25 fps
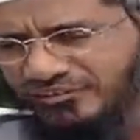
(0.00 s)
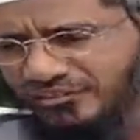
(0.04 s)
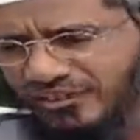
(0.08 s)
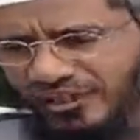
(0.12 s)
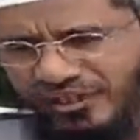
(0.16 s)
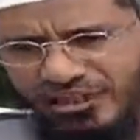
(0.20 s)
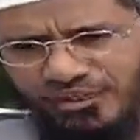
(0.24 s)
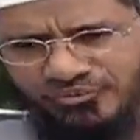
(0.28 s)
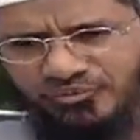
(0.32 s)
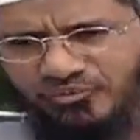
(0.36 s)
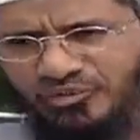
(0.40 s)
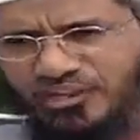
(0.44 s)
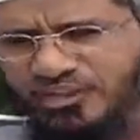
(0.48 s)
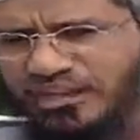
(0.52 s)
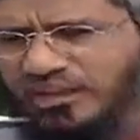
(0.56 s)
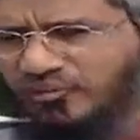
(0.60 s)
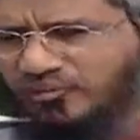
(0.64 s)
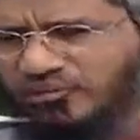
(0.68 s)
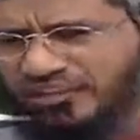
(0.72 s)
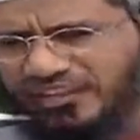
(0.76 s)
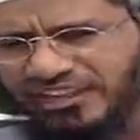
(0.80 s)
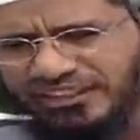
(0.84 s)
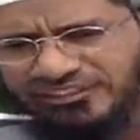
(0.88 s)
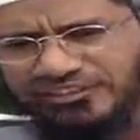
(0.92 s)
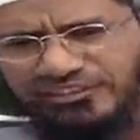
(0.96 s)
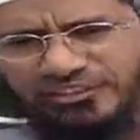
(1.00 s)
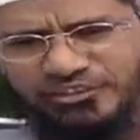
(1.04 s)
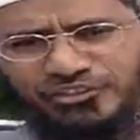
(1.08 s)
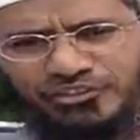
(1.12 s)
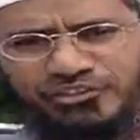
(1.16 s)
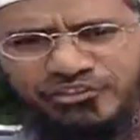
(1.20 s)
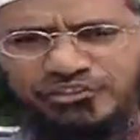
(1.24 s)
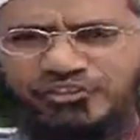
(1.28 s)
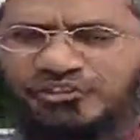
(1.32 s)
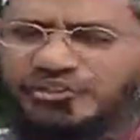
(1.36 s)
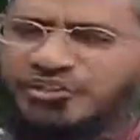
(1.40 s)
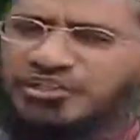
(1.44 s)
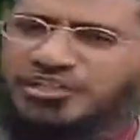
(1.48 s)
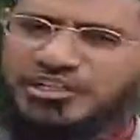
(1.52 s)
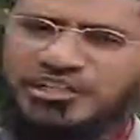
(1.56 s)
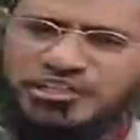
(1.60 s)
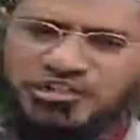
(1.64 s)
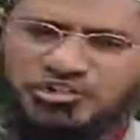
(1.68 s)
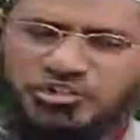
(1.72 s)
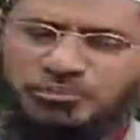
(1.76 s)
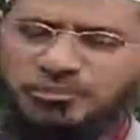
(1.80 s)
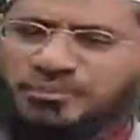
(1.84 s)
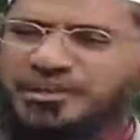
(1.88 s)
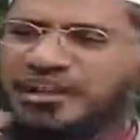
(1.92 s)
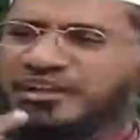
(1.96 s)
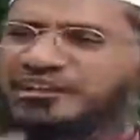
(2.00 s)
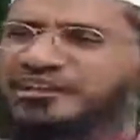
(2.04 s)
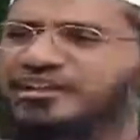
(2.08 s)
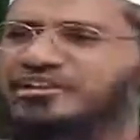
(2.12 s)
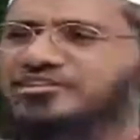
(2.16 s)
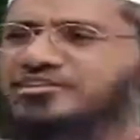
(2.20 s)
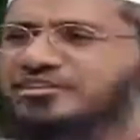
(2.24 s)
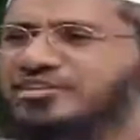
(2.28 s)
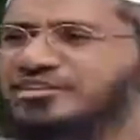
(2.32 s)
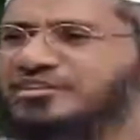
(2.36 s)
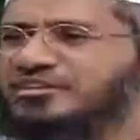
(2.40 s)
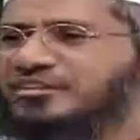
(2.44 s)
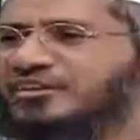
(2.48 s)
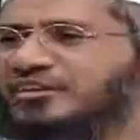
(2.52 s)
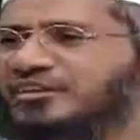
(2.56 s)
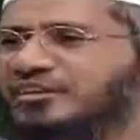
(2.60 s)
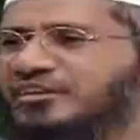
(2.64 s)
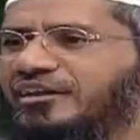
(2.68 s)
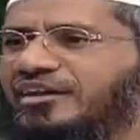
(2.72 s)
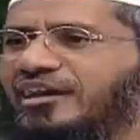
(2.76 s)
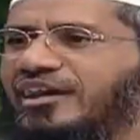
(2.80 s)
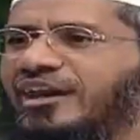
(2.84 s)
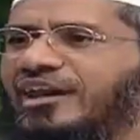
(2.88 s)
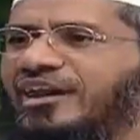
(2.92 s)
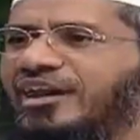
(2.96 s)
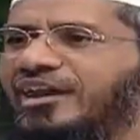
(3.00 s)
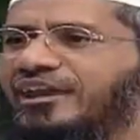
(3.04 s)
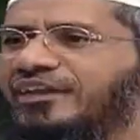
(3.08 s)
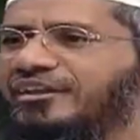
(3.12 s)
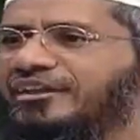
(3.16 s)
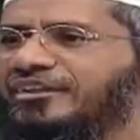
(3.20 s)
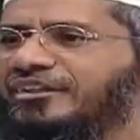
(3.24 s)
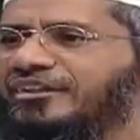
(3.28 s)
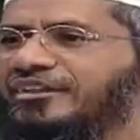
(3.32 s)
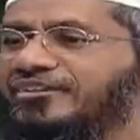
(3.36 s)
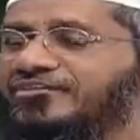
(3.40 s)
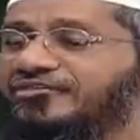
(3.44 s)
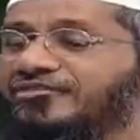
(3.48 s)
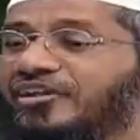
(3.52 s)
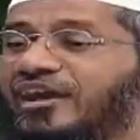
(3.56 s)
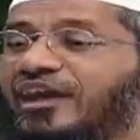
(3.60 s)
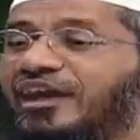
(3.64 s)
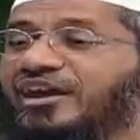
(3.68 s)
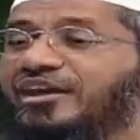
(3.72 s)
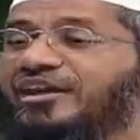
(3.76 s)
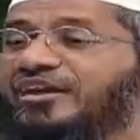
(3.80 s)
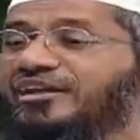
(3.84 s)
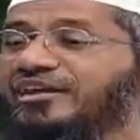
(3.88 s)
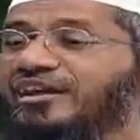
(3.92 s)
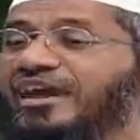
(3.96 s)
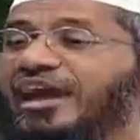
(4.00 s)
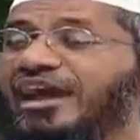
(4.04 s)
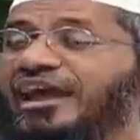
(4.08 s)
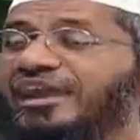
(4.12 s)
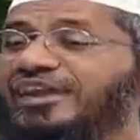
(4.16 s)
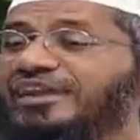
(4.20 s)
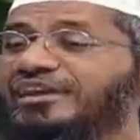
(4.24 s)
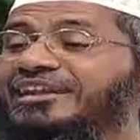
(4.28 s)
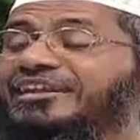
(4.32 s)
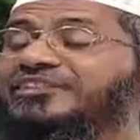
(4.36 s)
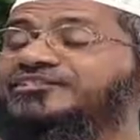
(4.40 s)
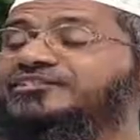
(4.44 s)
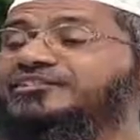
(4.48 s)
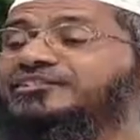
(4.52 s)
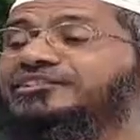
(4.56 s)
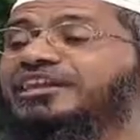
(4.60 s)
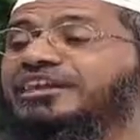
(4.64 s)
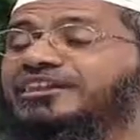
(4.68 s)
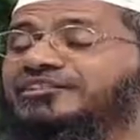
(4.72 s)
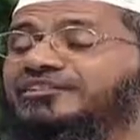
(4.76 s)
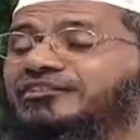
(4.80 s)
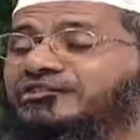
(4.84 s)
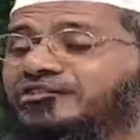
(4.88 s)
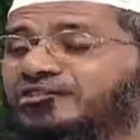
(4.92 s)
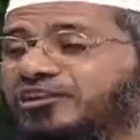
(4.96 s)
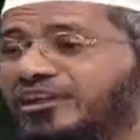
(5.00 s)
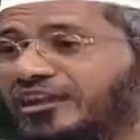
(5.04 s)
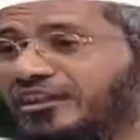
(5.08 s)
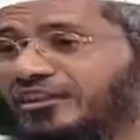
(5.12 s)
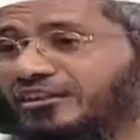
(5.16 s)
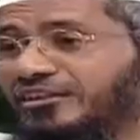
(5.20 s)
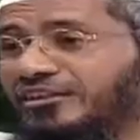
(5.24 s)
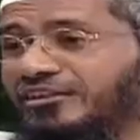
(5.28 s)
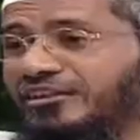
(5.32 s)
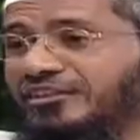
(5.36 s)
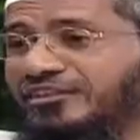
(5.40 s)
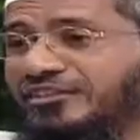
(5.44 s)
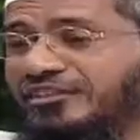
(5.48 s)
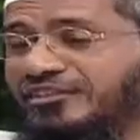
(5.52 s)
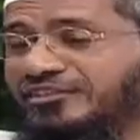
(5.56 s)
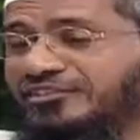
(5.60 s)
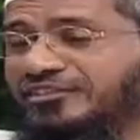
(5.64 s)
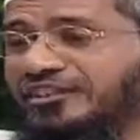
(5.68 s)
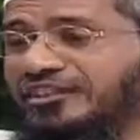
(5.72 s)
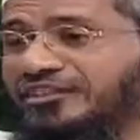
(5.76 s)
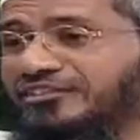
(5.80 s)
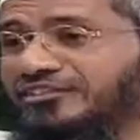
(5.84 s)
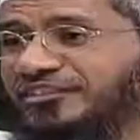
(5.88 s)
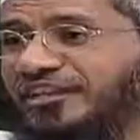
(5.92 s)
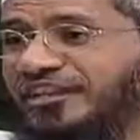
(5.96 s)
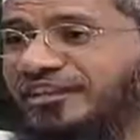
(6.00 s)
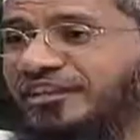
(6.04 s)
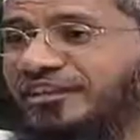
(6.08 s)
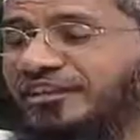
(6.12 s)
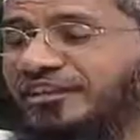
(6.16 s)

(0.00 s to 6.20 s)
Alhamdulillah, what he doesn't know, he should pay attention and try and listen. As the Quran says that